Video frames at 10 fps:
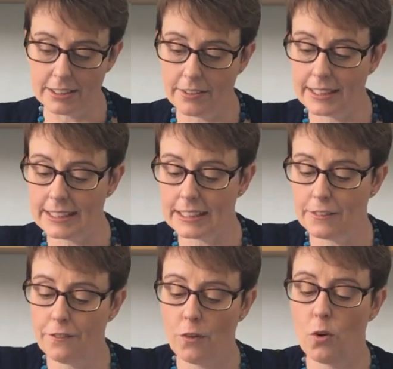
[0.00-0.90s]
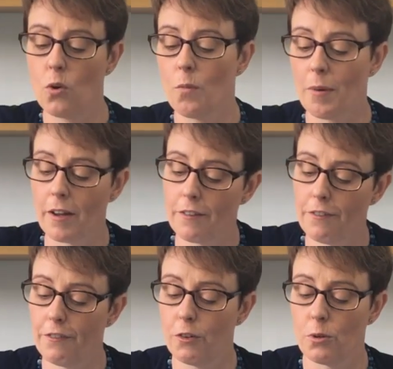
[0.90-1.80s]
So this is 4 by
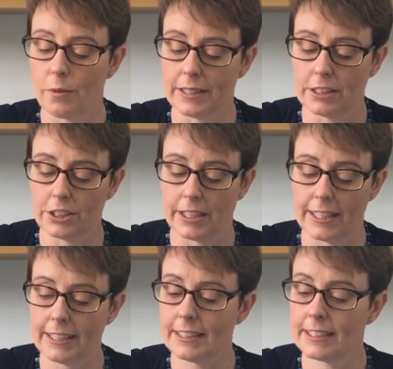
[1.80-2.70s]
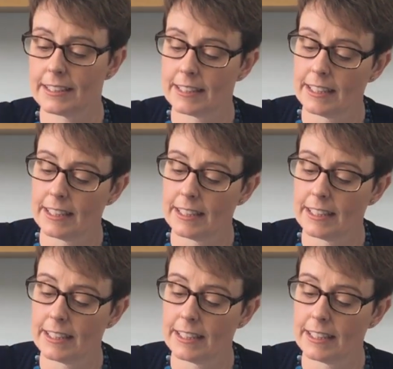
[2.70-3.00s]
4 inches.